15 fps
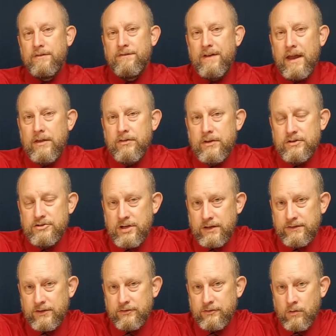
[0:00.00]
your faith in
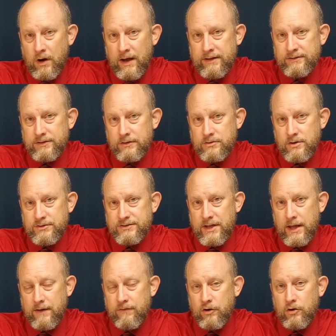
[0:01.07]
Jesus Christ as your
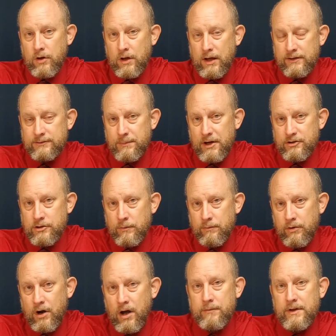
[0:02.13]
Savior, you got a special
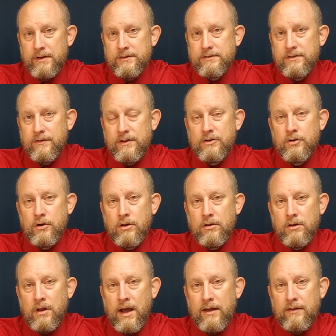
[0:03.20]
promise of
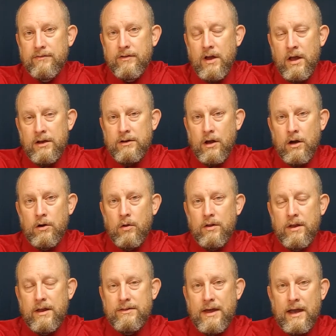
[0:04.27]
eternal life. Not
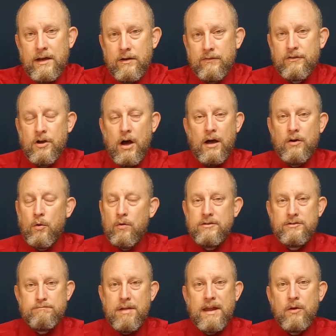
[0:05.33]
only that, of God
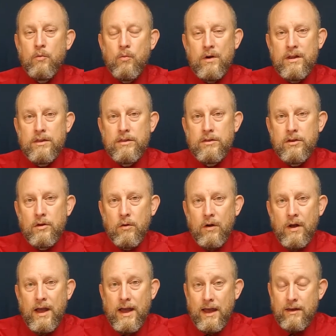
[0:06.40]
always being with you.
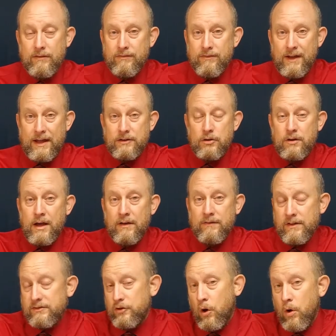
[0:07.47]
In fact, you have
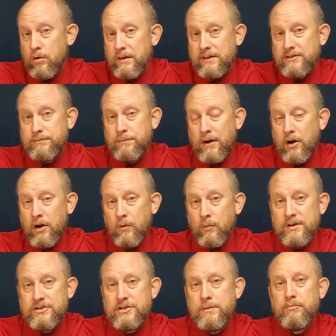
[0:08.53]
His Holy Spirit,
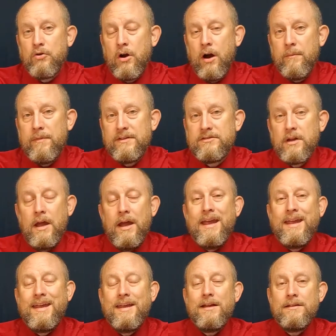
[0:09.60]
which He promised.
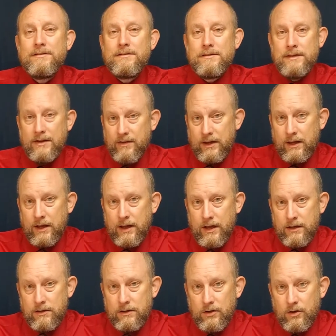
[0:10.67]
He is living
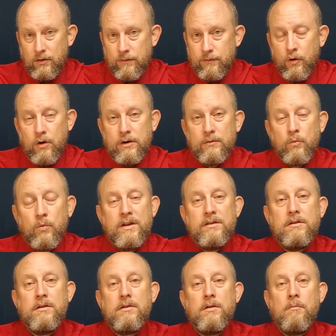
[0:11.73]
in you. For
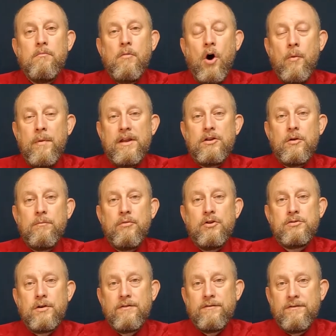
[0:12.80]
when the moment you
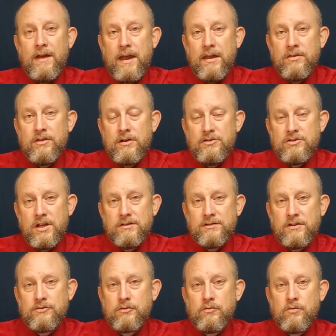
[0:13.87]
put your faith in
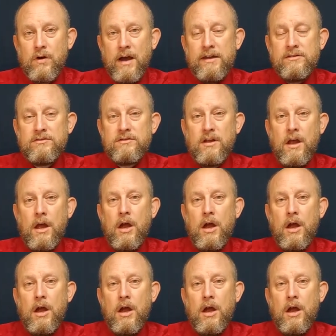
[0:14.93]
Jesus Christ,